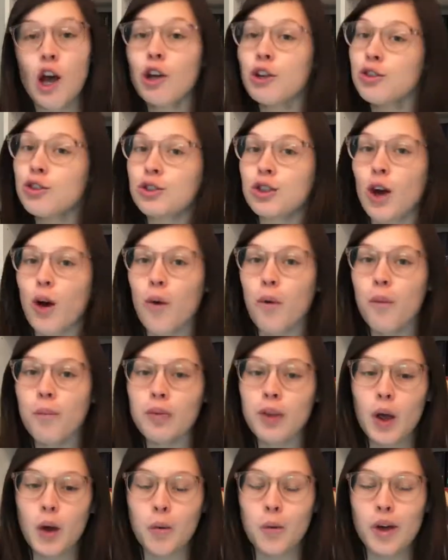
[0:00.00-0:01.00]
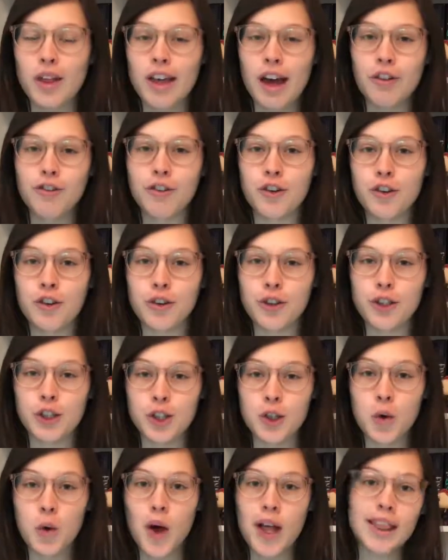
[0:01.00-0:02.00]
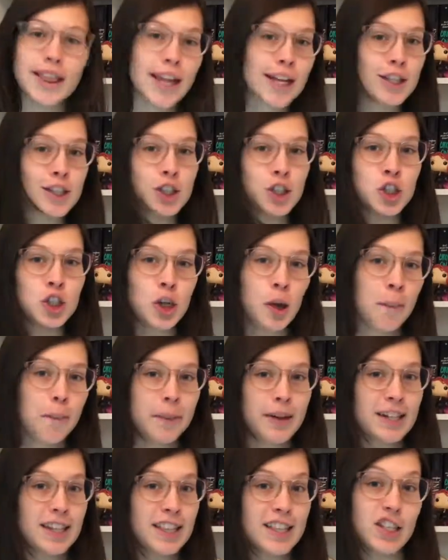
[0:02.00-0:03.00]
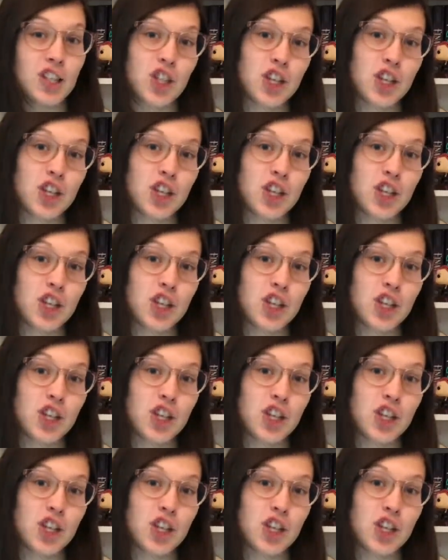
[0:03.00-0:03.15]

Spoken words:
So, without further ado, let's jump into this